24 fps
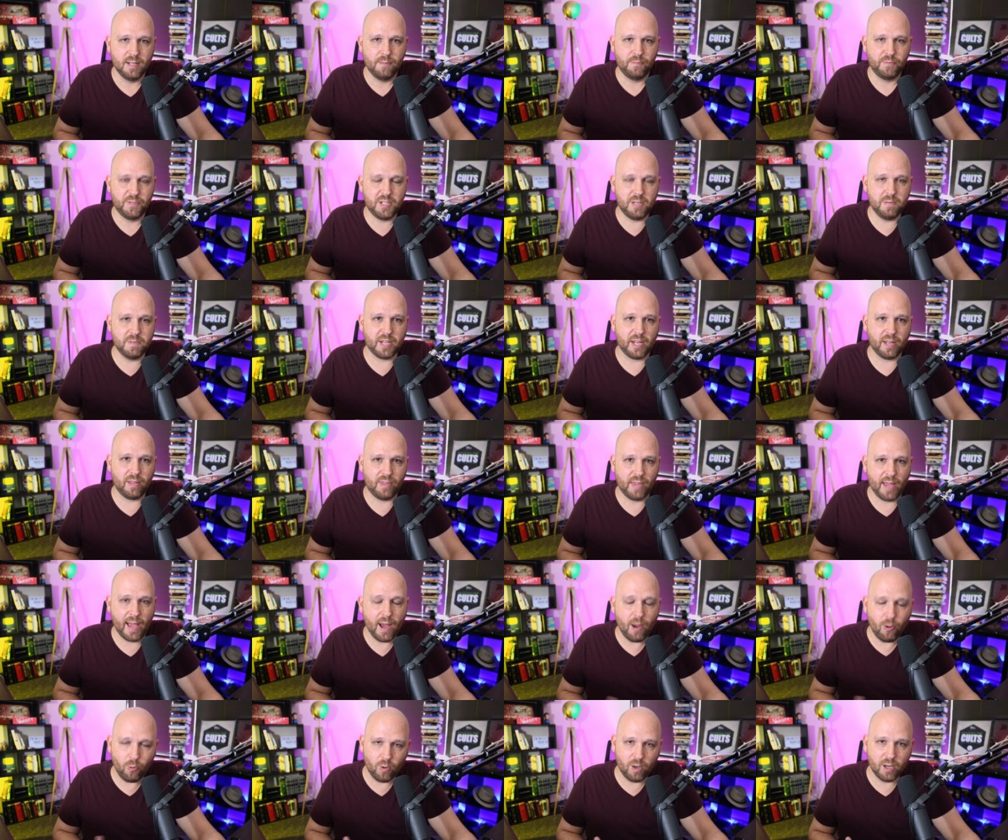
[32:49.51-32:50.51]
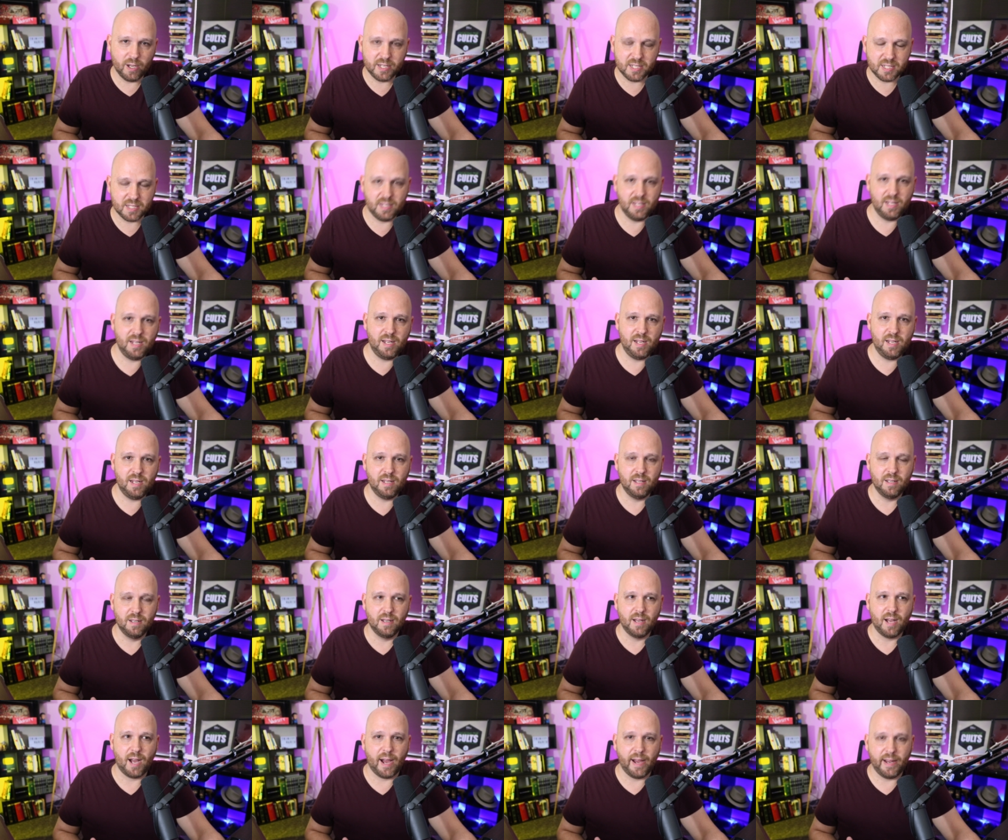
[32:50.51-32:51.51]
It seems like that was the
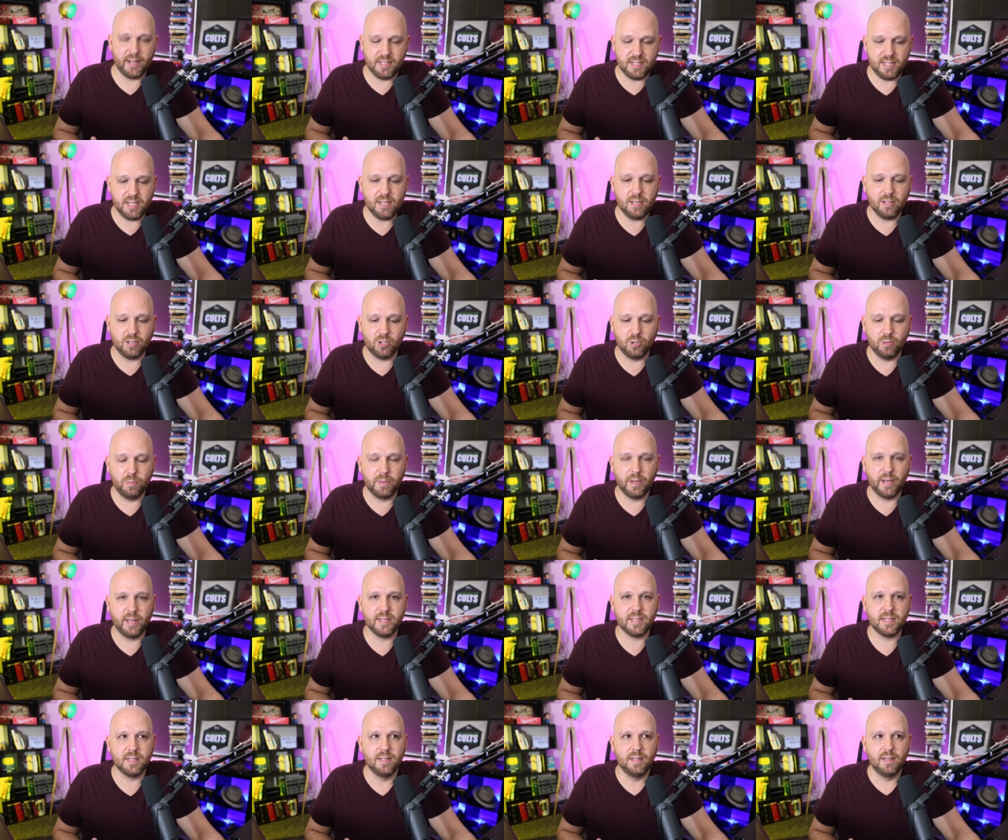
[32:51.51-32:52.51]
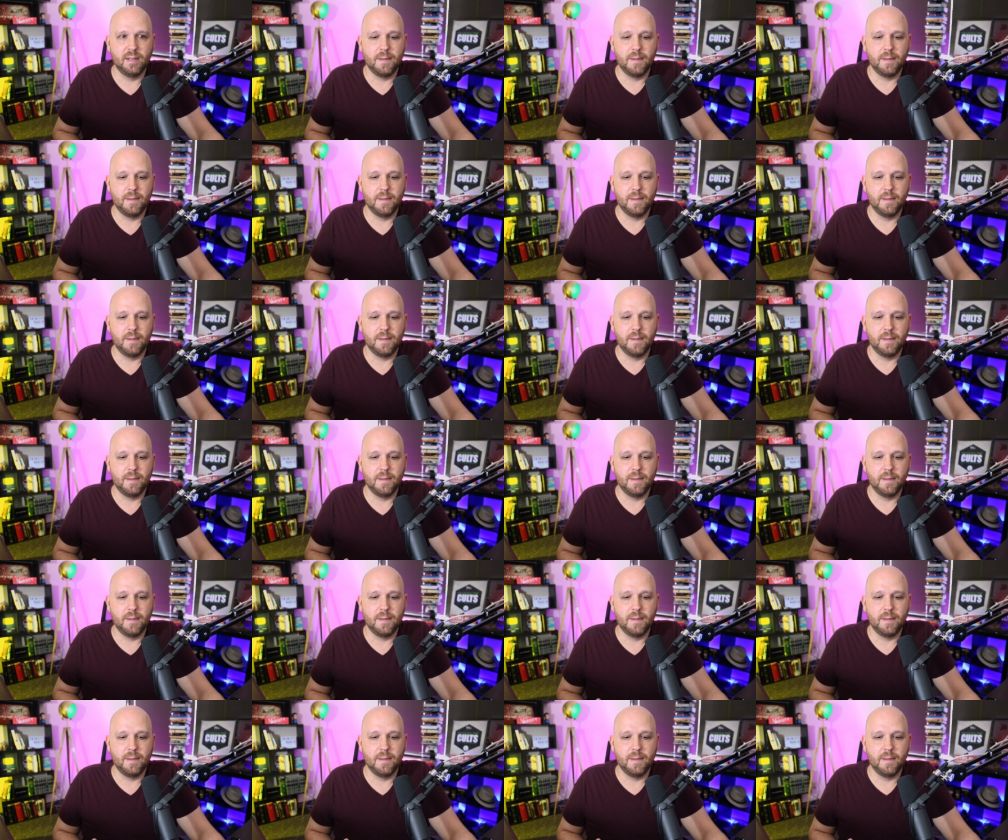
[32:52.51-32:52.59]
ideal, but